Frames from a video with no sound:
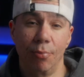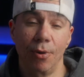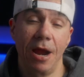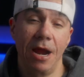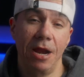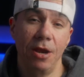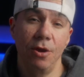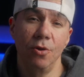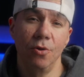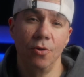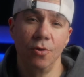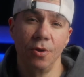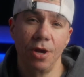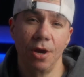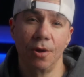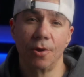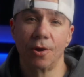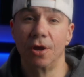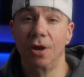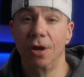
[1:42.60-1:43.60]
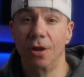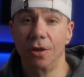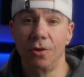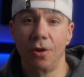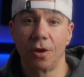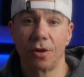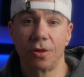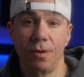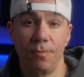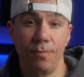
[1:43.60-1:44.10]
brand new, you're gonna
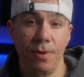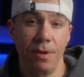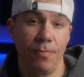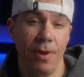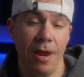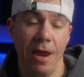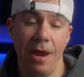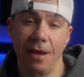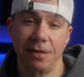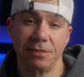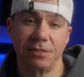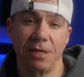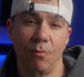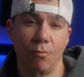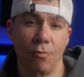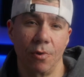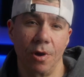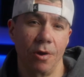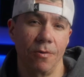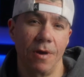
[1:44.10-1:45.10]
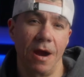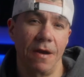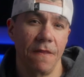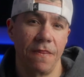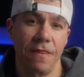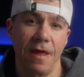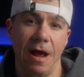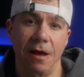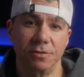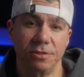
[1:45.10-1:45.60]
look to be paying somewhere around
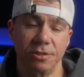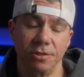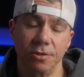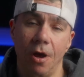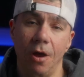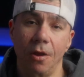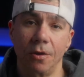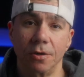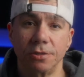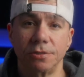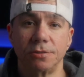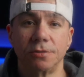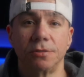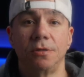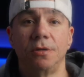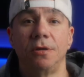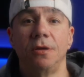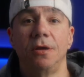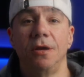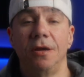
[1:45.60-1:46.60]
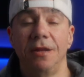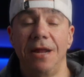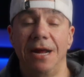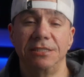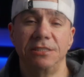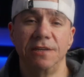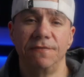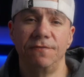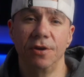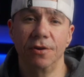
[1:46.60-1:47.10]
$1,000.
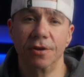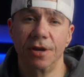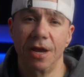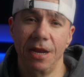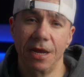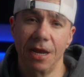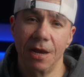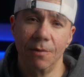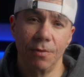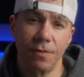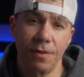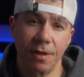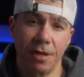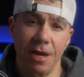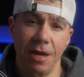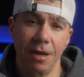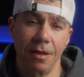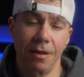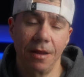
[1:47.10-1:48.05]
That's if you're getting it with the kit